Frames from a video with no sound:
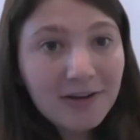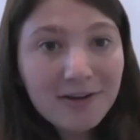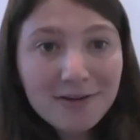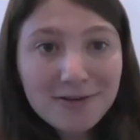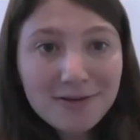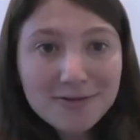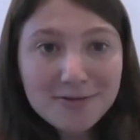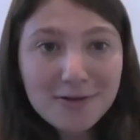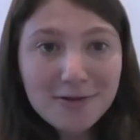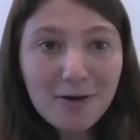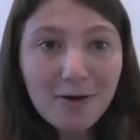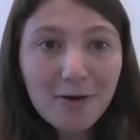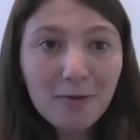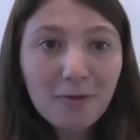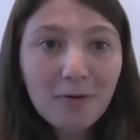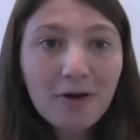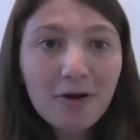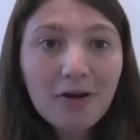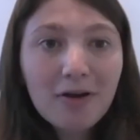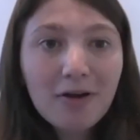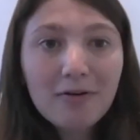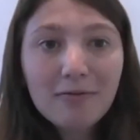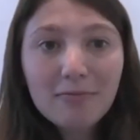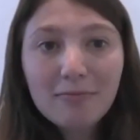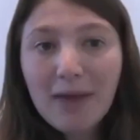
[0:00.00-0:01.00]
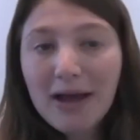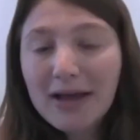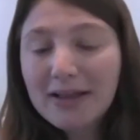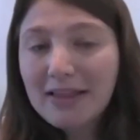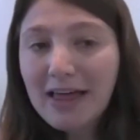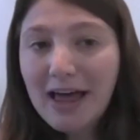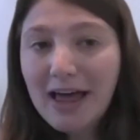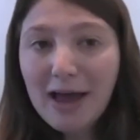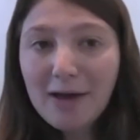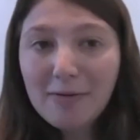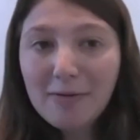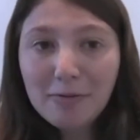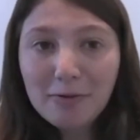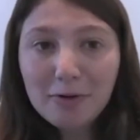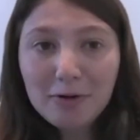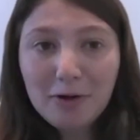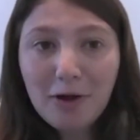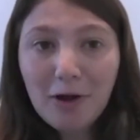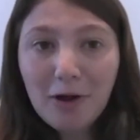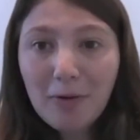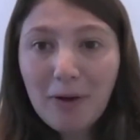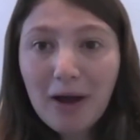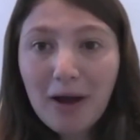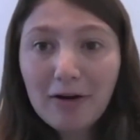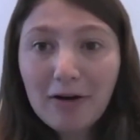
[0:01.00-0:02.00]
So my lab would
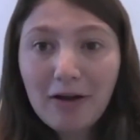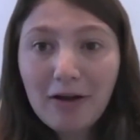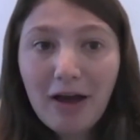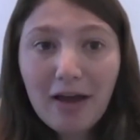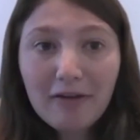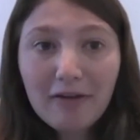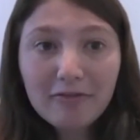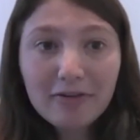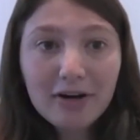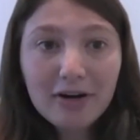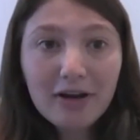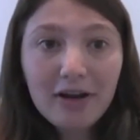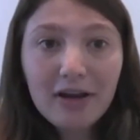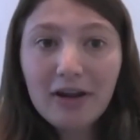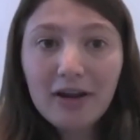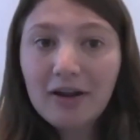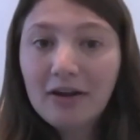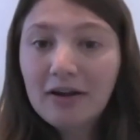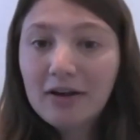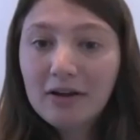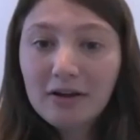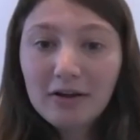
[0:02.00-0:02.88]
go out every